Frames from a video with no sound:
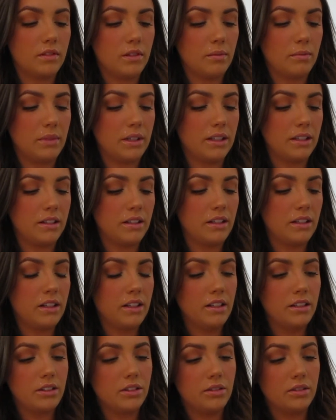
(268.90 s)
I'm gonna
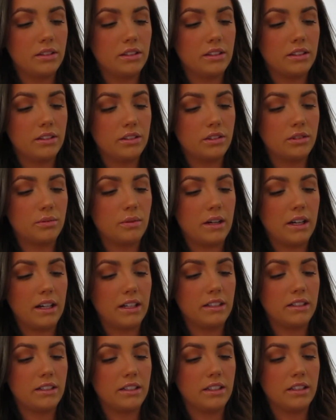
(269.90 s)
do a little
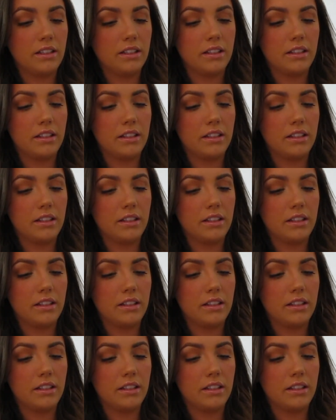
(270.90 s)
swatch.